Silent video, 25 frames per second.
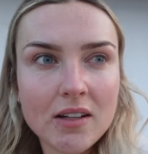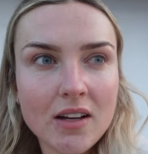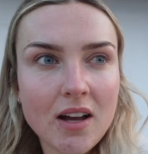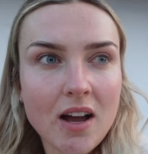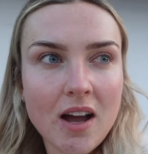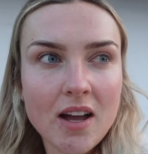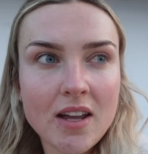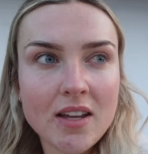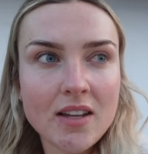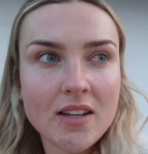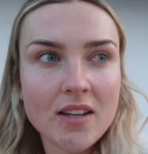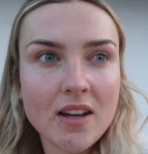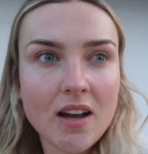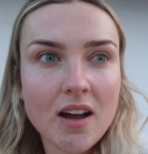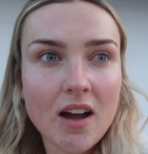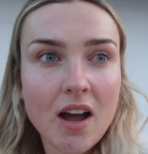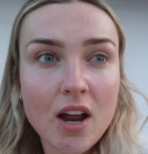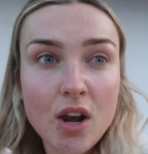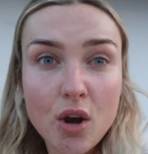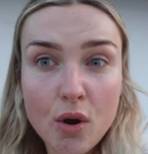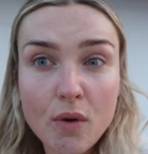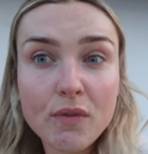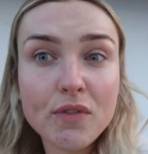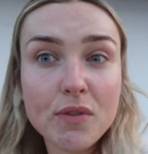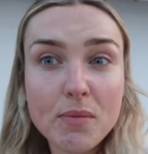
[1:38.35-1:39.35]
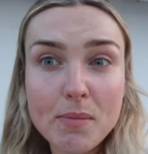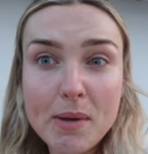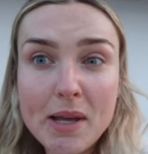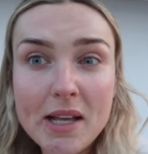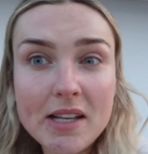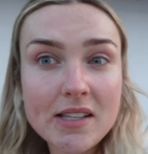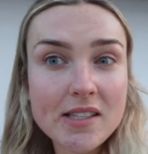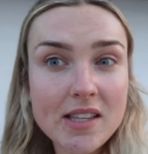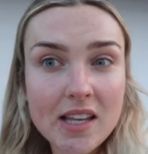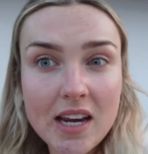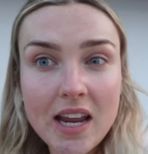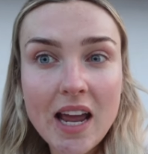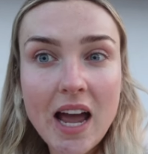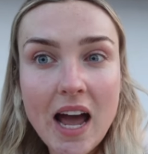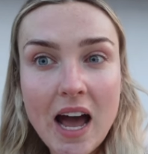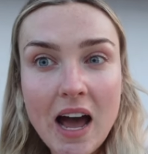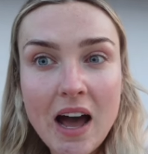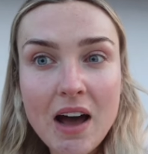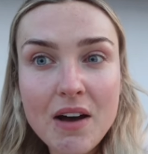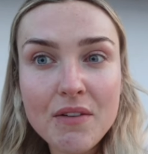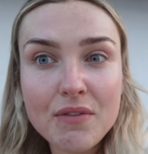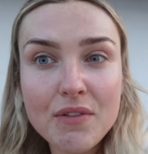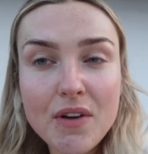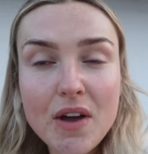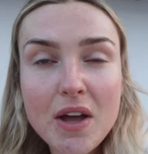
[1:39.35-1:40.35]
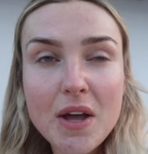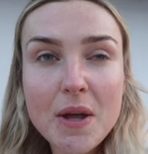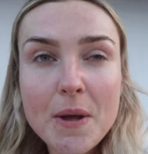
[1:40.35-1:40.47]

I love the meals that I have.